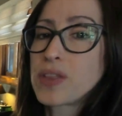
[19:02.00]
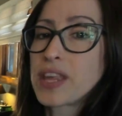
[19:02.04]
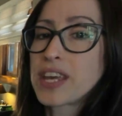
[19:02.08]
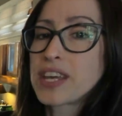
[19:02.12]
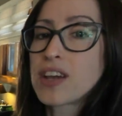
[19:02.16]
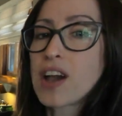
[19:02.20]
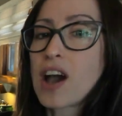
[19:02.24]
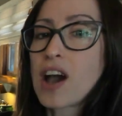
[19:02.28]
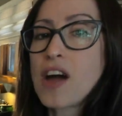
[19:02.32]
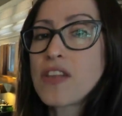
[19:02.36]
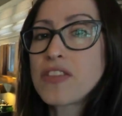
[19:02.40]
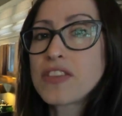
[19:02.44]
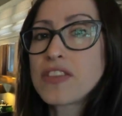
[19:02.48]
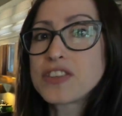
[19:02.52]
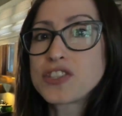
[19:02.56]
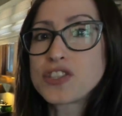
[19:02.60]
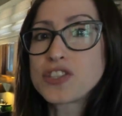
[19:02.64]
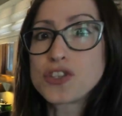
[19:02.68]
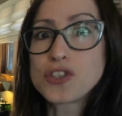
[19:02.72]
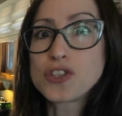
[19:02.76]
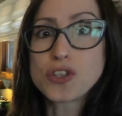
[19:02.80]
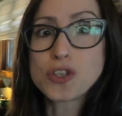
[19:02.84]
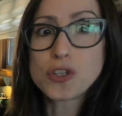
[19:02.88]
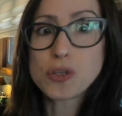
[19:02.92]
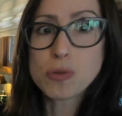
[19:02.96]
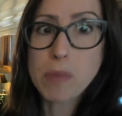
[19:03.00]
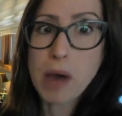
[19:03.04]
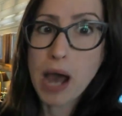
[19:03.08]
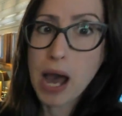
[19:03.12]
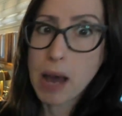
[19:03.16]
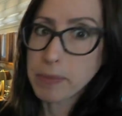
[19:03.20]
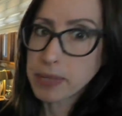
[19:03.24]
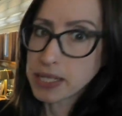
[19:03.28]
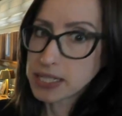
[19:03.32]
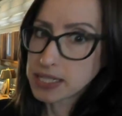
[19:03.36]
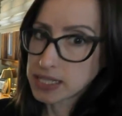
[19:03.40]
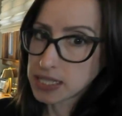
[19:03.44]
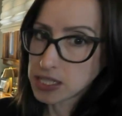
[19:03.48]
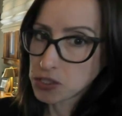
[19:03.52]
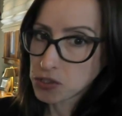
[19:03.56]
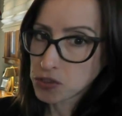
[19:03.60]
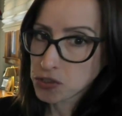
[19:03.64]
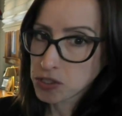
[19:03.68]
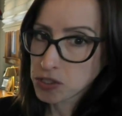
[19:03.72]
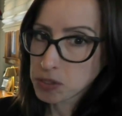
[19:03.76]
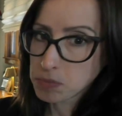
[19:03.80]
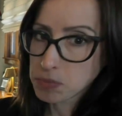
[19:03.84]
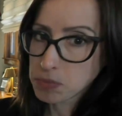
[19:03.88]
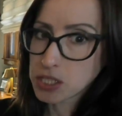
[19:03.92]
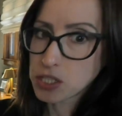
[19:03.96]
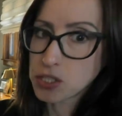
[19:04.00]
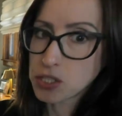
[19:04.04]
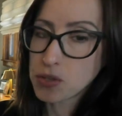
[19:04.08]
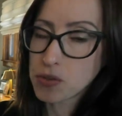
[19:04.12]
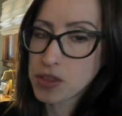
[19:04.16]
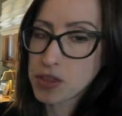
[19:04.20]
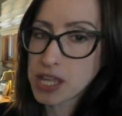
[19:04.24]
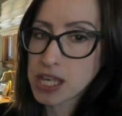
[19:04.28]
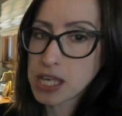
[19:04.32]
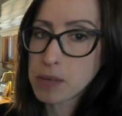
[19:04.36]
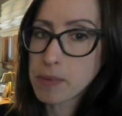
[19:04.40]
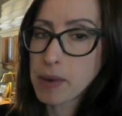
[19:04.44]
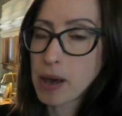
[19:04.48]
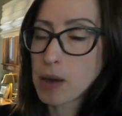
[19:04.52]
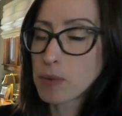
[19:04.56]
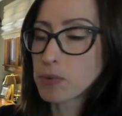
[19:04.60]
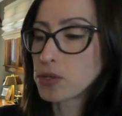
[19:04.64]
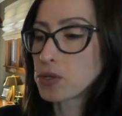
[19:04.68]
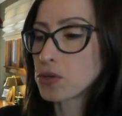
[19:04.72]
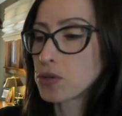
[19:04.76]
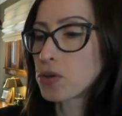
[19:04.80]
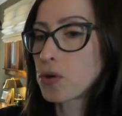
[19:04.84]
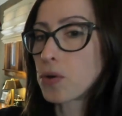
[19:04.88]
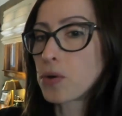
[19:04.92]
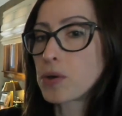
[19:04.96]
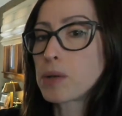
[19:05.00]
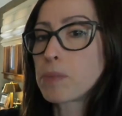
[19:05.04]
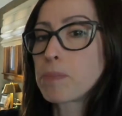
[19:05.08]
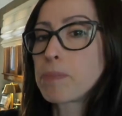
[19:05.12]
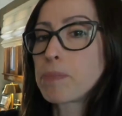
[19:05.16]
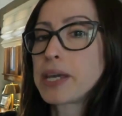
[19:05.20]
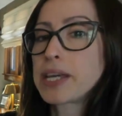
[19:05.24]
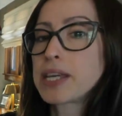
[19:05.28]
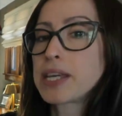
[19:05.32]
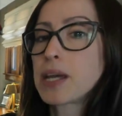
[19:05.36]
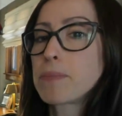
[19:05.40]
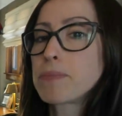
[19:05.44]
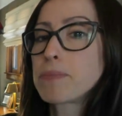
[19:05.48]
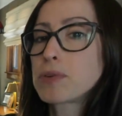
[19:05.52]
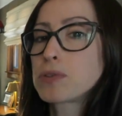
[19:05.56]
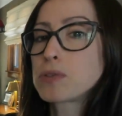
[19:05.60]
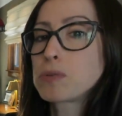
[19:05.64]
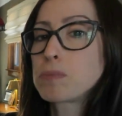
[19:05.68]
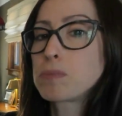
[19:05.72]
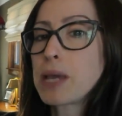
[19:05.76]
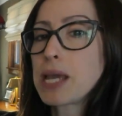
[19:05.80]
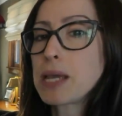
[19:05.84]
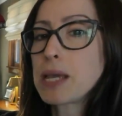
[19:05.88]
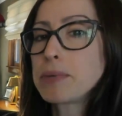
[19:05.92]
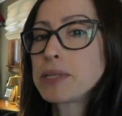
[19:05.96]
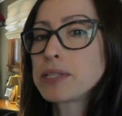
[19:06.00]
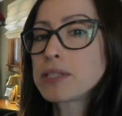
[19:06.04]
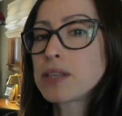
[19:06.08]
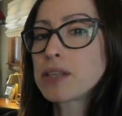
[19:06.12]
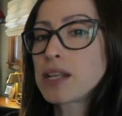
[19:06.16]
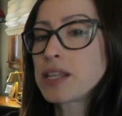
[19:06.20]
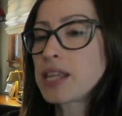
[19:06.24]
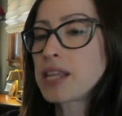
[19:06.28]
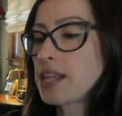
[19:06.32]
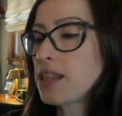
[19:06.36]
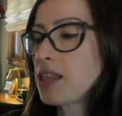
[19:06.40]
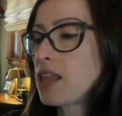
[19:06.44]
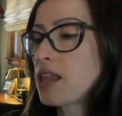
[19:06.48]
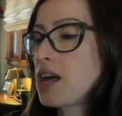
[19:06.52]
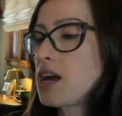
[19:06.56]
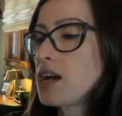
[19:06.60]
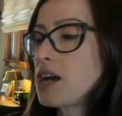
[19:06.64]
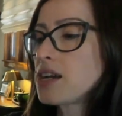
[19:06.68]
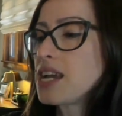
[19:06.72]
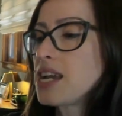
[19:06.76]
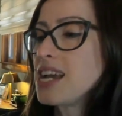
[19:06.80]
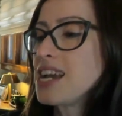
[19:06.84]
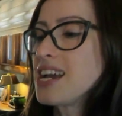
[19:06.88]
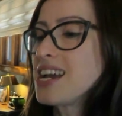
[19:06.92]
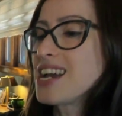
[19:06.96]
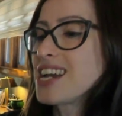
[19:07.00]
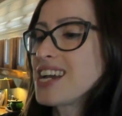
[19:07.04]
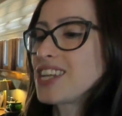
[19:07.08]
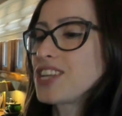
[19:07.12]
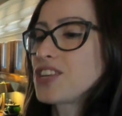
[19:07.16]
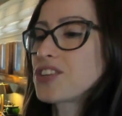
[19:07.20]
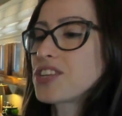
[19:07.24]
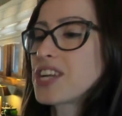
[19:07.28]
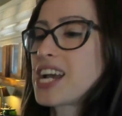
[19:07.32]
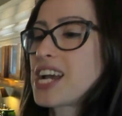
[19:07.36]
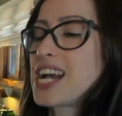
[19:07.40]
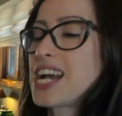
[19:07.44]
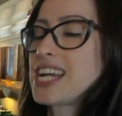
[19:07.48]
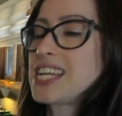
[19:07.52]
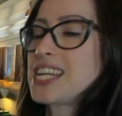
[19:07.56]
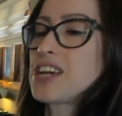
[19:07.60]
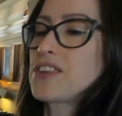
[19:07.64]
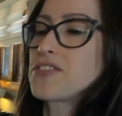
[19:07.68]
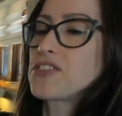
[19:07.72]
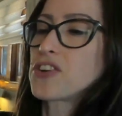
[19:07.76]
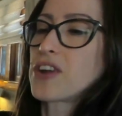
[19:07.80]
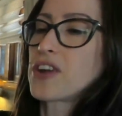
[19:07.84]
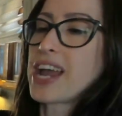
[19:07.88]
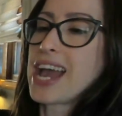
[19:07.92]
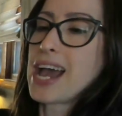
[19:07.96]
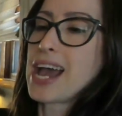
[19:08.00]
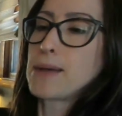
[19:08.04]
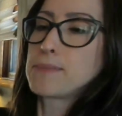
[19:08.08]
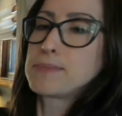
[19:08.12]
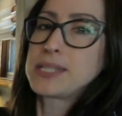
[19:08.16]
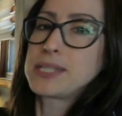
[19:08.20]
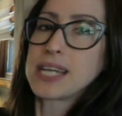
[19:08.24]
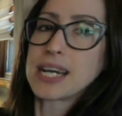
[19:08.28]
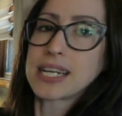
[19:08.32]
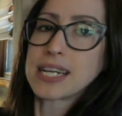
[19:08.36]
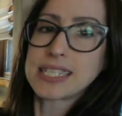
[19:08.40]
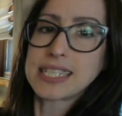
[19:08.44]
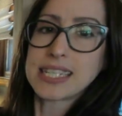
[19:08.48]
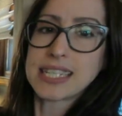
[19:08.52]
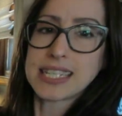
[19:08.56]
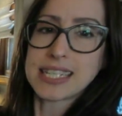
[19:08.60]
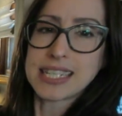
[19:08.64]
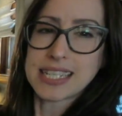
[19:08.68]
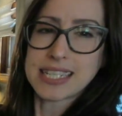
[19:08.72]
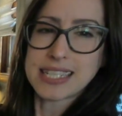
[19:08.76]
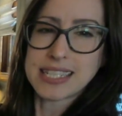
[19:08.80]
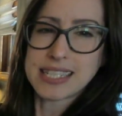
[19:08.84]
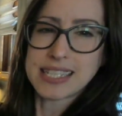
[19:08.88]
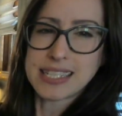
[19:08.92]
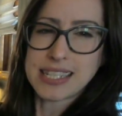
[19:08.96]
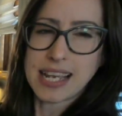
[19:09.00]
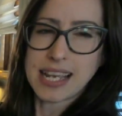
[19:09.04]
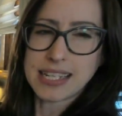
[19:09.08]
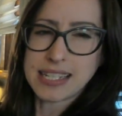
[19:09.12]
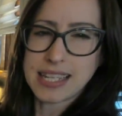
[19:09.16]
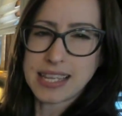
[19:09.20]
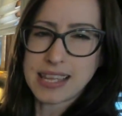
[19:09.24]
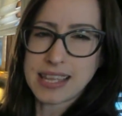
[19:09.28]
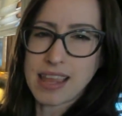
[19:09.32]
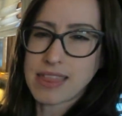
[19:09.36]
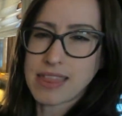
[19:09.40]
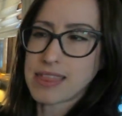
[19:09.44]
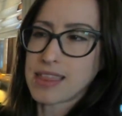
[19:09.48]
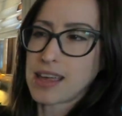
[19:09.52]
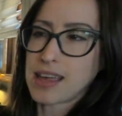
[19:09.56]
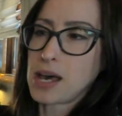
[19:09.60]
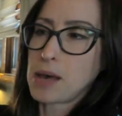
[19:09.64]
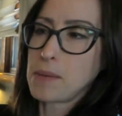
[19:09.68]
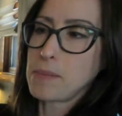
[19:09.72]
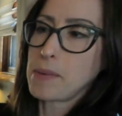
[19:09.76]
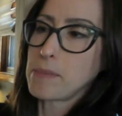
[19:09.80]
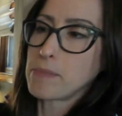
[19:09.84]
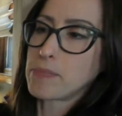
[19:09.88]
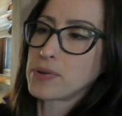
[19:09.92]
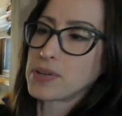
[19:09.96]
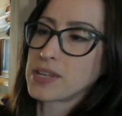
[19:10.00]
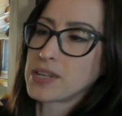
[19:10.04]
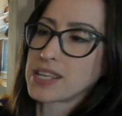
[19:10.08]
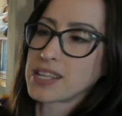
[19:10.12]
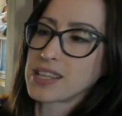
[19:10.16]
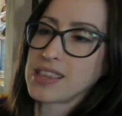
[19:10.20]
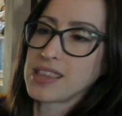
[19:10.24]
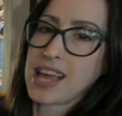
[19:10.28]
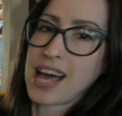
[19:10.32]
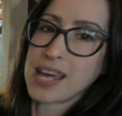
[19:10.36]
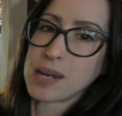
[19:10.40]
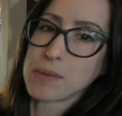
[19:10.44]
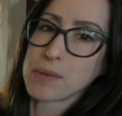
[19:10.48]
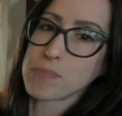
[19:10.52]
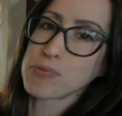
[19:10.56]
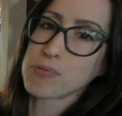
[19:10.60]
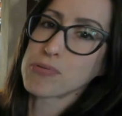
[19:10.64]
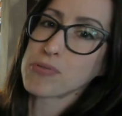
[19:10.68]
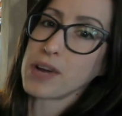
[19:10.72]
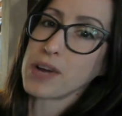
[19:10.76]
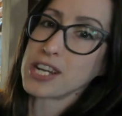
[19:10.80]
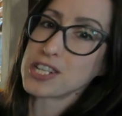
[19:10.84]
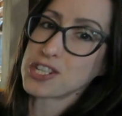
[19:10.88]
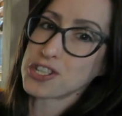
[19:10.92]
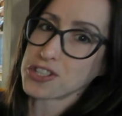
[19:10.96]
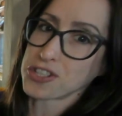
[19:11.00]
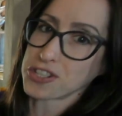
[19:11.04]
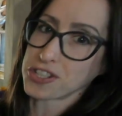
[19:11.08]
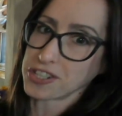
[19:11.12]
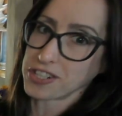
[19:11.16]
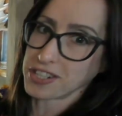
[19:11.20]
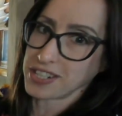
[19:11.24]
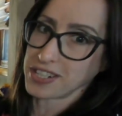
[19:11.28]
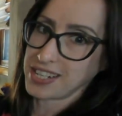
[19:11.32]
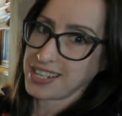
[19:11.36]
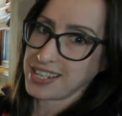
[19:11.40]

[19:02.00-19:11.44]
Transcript: they call this new mommy syndrome because you think about when you're going to pick up those babies all day long, you're abducting and extending the thumb and putting a lot of pressure